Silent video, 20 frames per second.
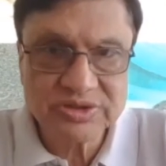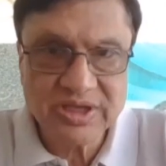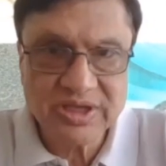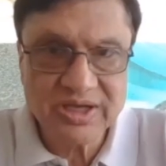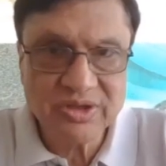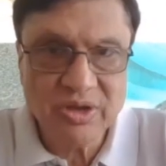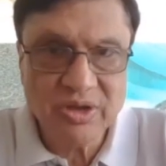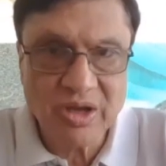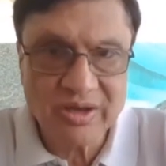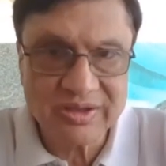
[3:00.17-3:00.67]

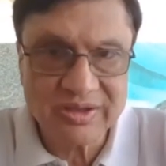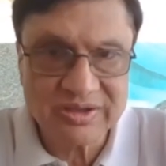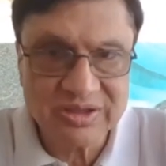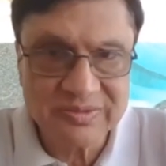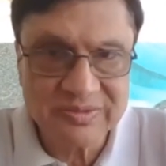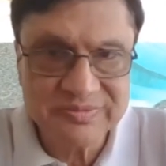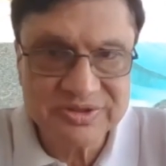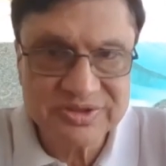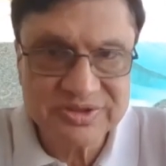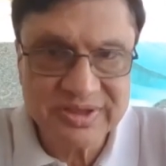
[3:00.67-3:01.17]

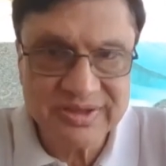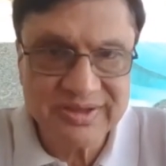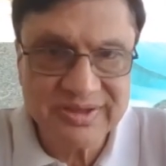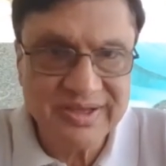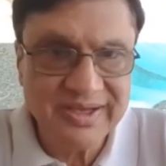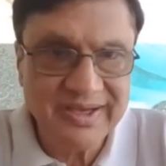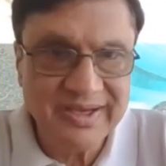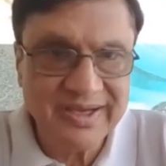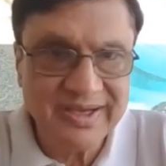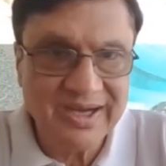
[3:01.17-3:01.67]
algorithms
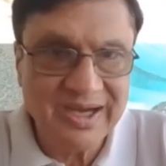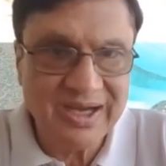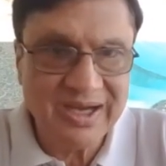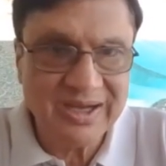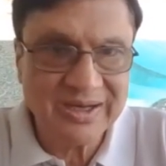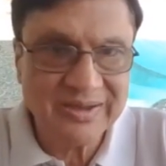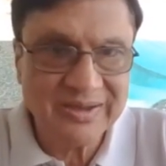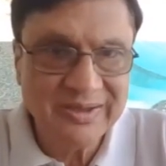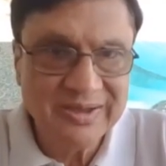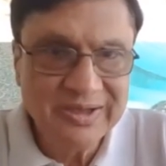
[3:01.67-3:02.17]
and they
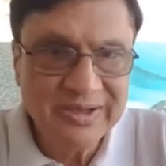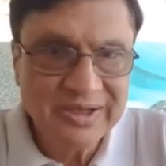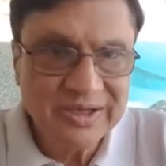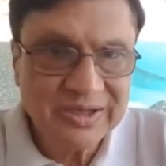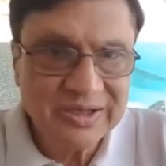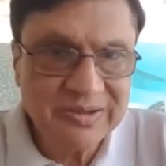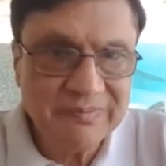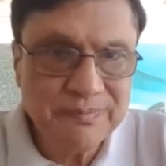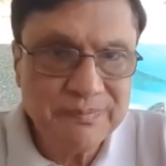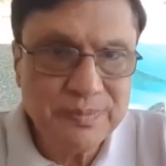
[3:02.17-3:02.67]
are
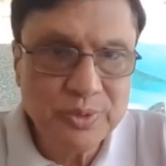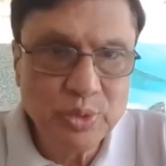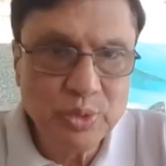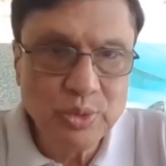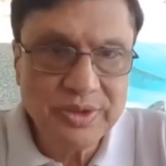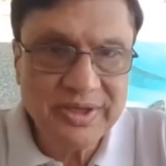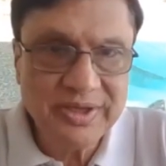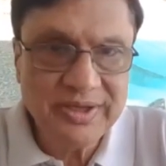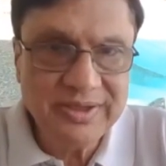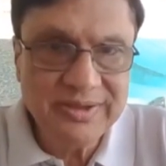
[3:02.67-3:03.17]

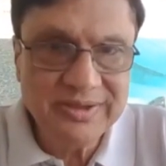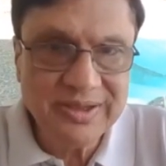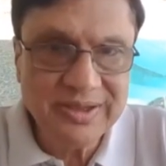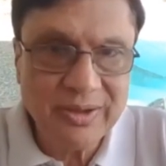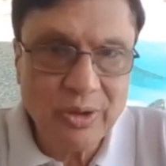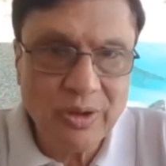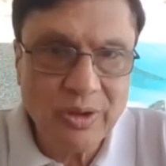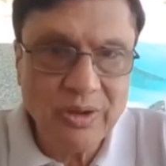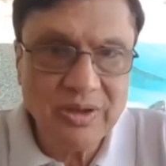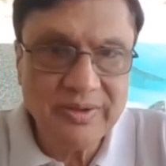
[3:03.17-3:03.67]
computing
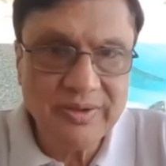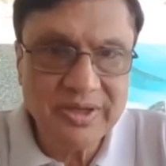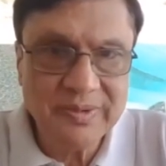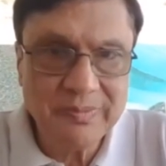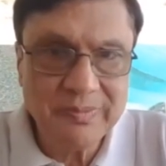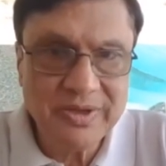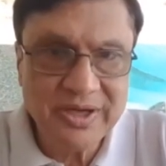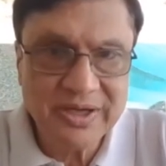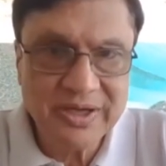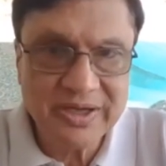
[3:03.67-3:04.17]
the all
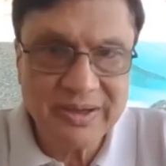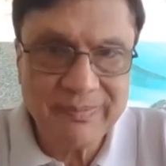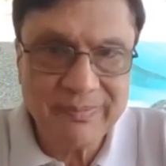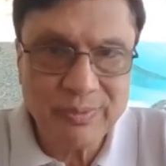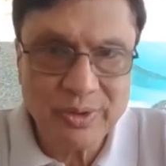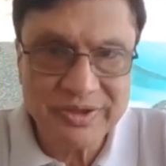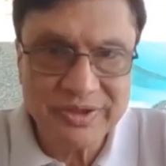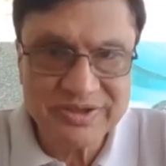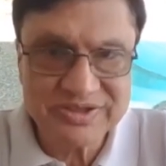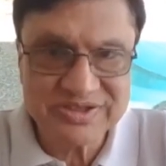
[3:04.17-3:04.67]
data
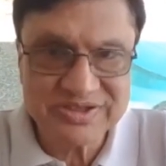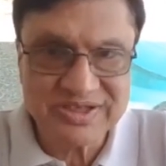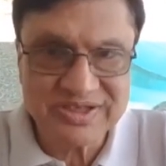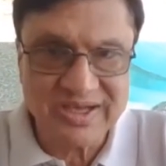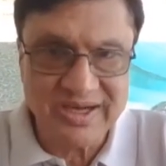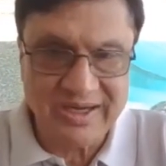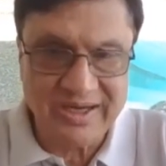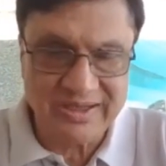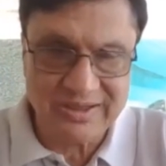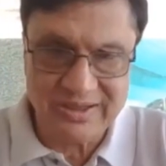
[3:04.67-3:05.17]
points
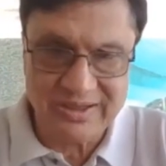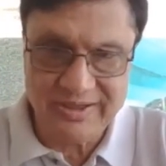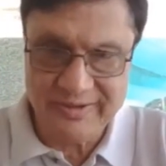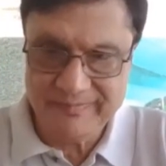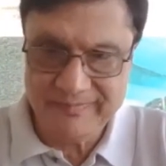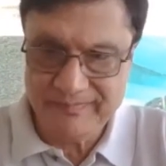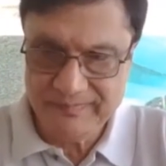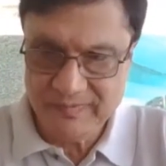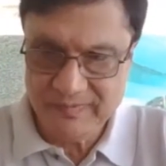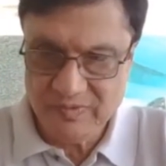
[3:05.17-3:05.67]
correctly,
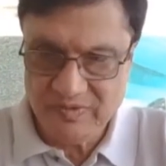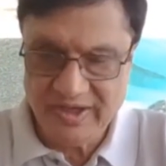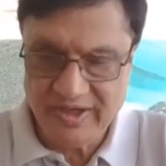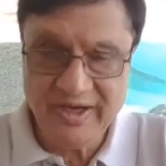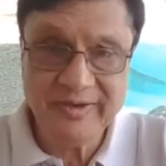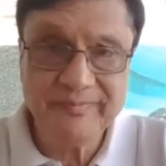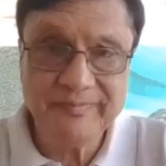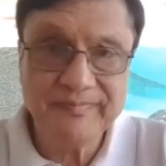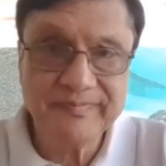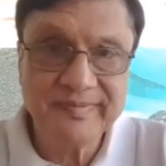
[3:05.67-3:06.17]

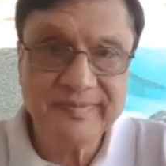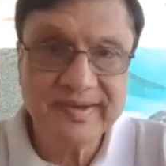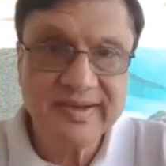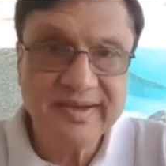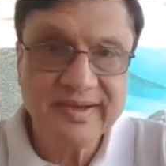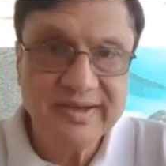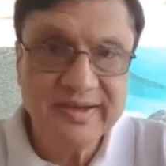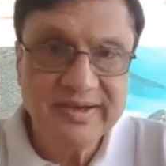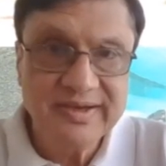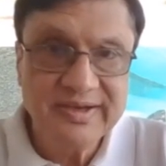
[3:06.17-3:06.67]
right?
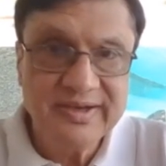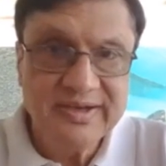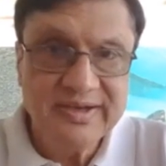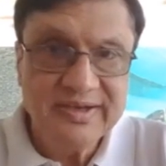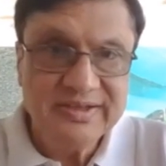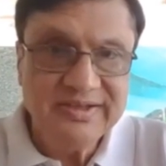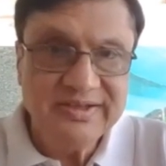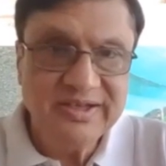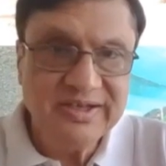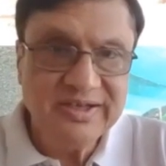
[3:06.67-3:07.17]

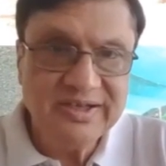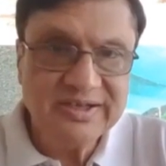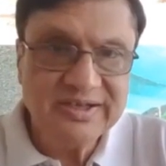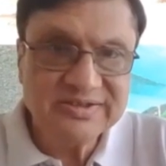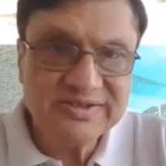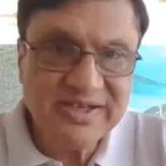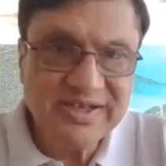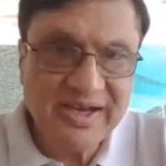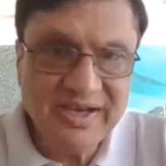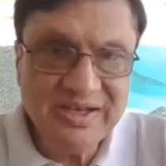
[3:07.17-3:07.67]
The
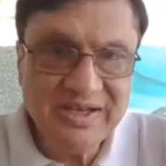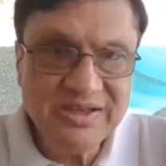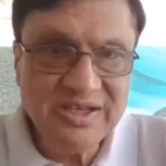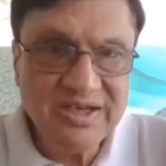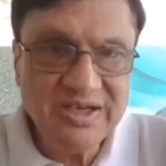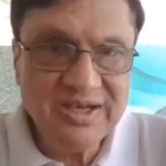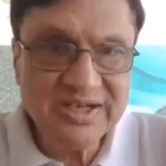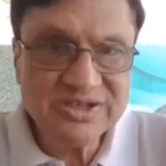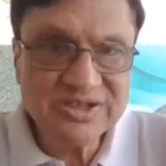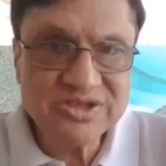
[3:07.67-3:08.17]
second
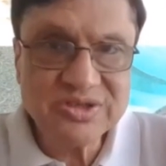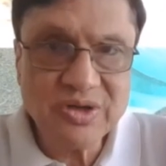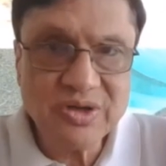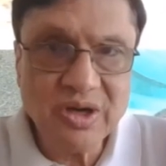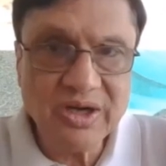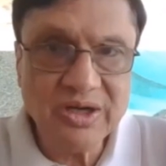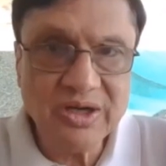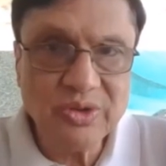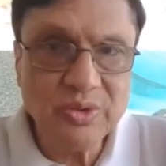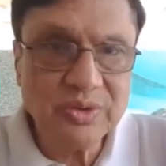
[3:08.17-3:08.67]
thing let's
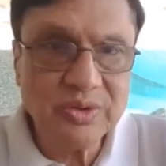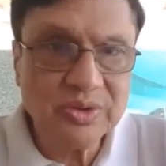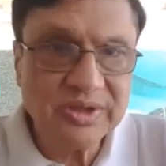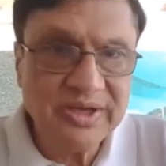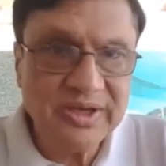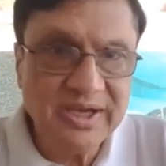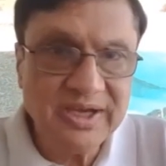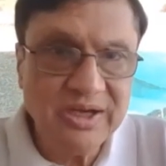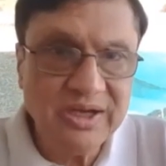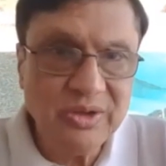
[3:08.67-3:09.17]

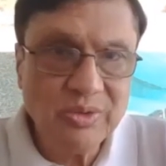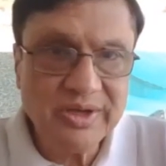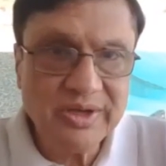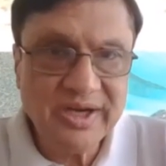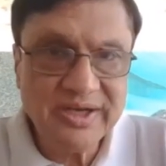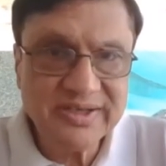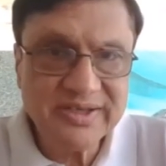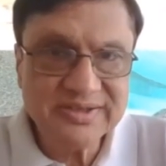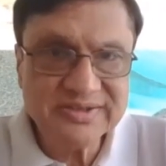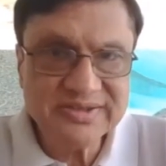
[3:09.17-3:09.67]
take a look
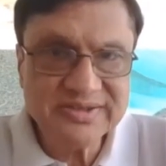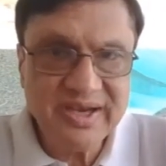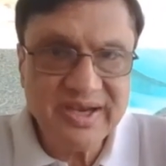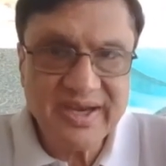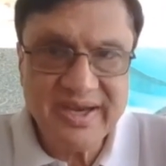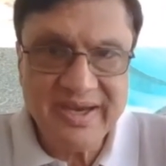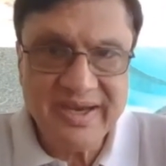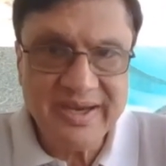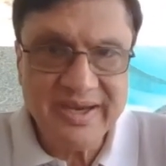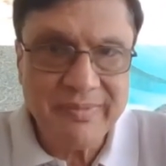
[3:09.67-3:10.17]
at is the
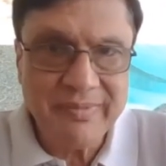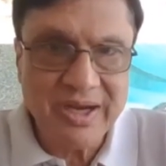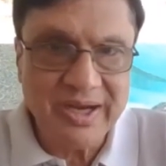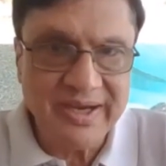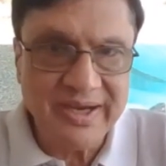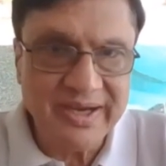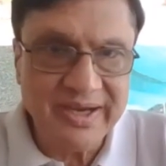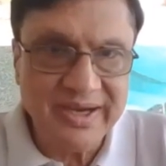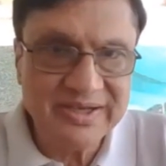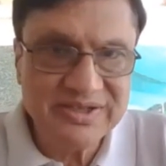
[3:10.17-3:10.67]

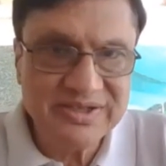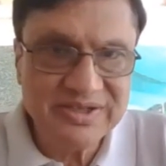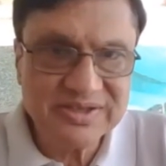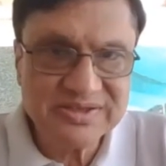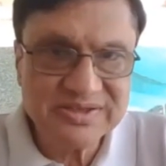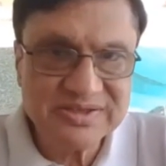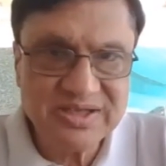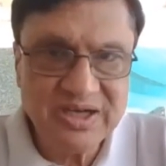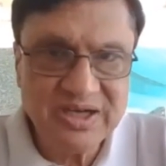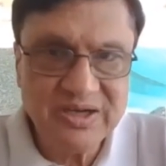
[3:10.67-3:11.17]
AMI,
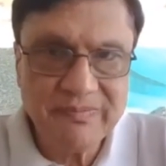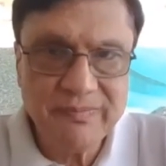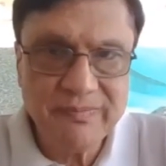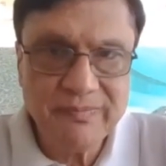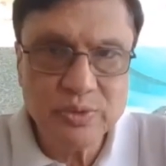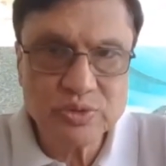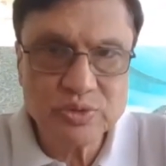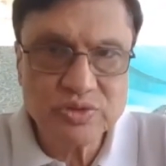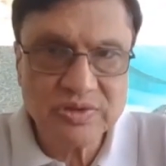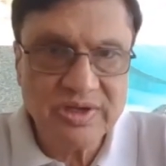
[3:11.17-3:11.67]
Adjusted
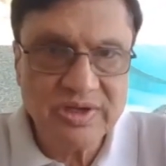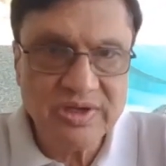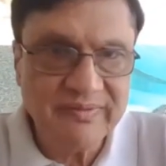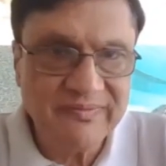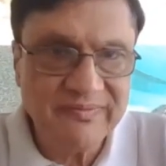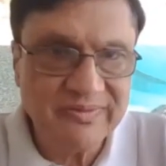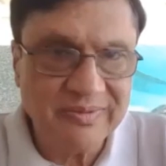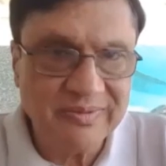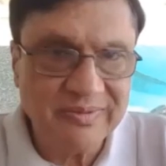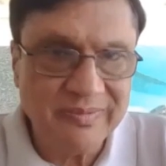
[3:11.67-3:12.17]
Mutual
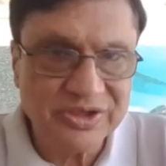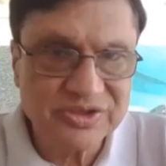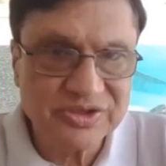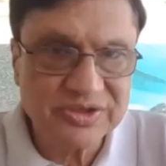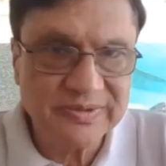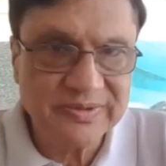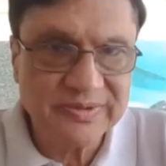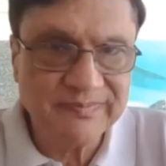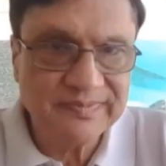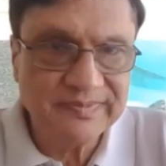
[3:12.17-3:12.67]
Information.